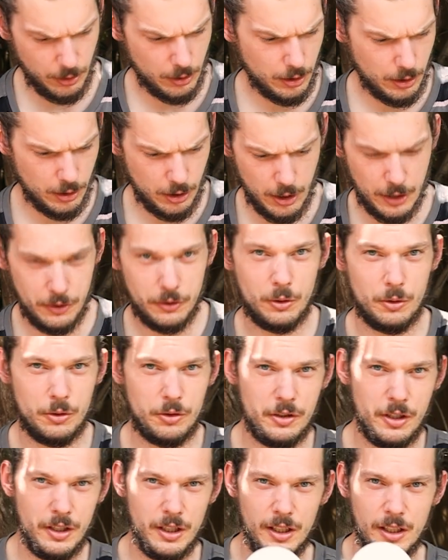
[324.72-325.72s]
Got a nice little
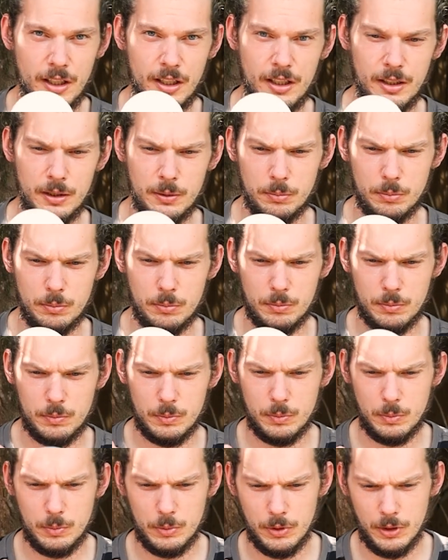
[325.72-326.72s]
sticky here,
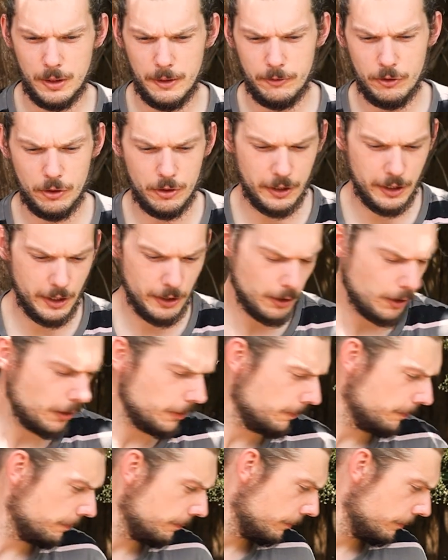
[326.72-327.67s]
give to the kiddo.